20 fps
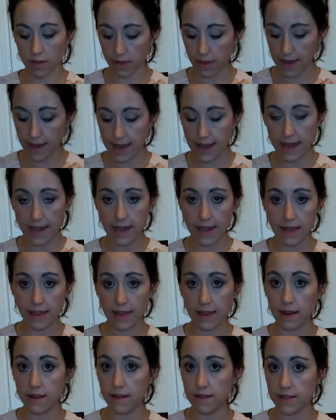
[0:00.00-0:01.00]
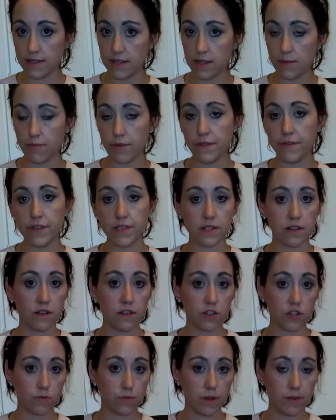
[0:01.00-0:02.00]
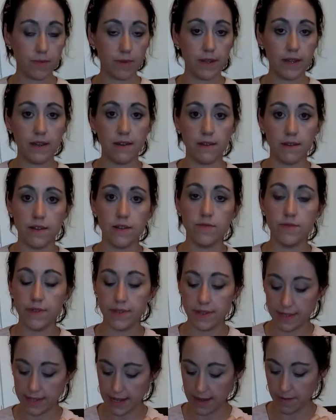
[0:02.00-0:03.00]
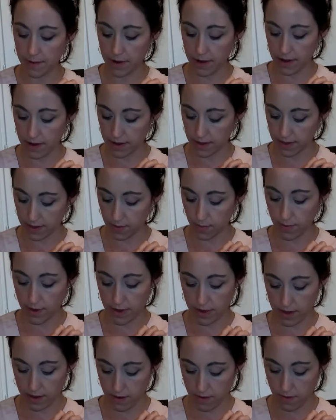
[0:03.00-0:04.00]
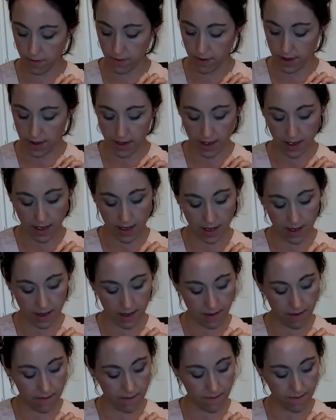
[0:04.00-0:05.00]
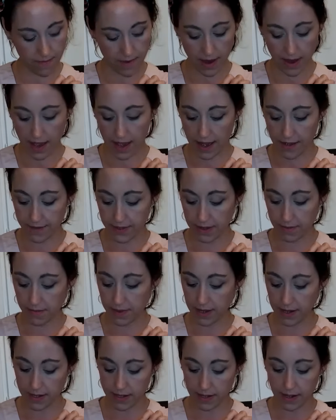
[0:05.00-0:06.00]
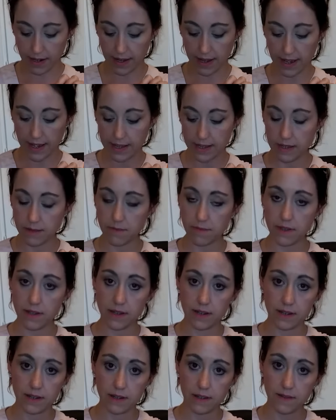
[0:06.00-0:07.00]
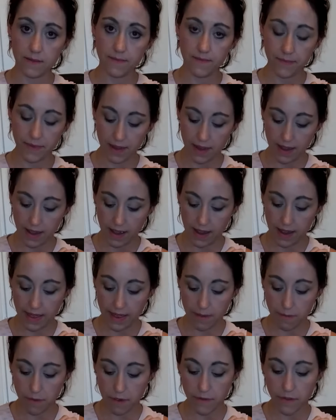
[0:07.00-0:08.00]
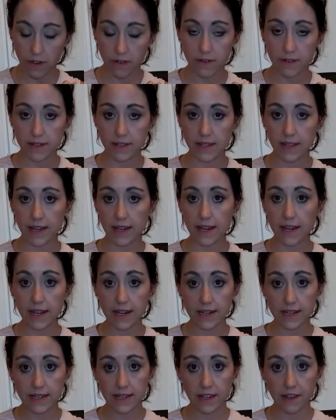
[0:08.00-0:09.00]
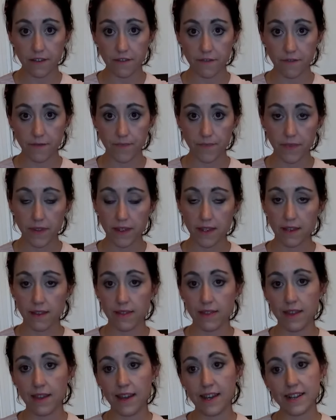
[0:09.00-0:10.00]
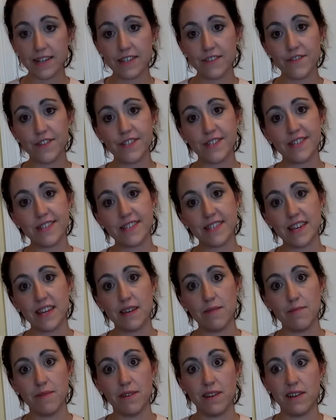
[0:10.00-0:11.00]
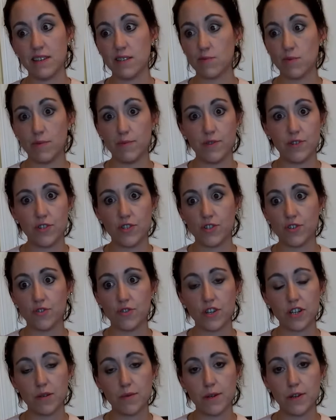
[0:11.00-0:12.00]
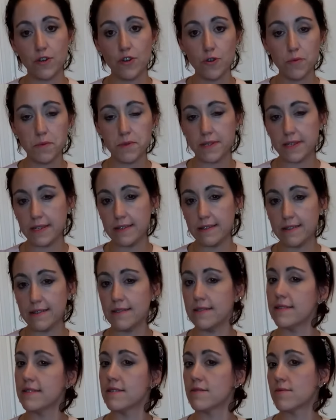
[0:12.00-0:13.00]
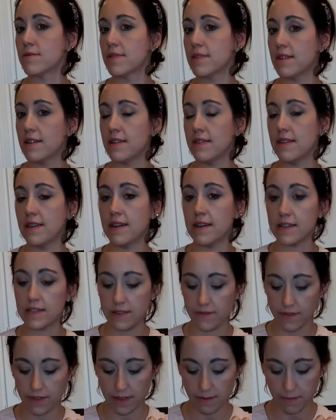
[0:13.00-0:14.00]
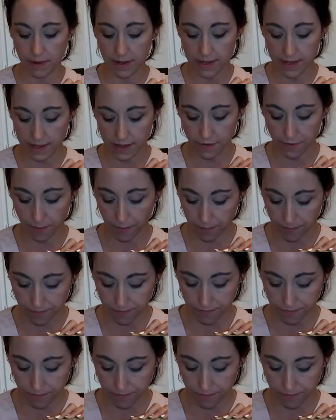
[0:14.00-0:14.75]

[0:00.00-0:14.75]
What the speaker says: they learned in the previous class, or maybe earlier in the same class with you, have something done and get something done. And then moving on to the active. The active is the same as when we're just talking about normal sentences in the active and the passive.